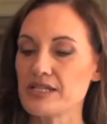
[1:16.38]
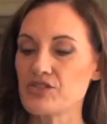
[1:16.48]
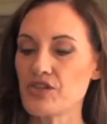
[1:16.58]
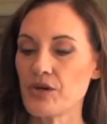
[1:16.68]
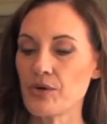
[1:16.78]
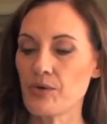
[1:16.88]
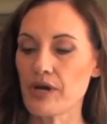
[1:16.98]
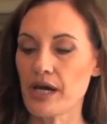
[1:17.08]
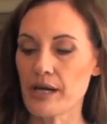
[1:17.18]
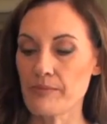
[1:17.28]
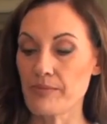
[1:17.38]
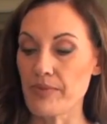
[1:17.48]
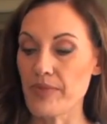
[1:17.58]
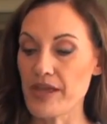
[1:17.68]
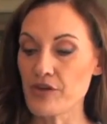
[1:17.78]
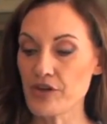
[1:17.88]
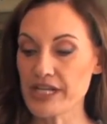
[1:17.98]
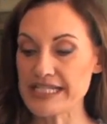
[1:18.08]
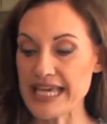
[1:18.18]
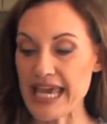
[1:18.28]
So then you're
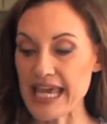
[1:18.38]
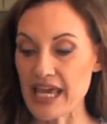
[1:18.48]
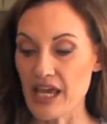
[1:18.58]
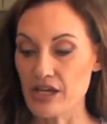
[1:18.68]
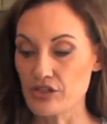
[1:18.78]
going to take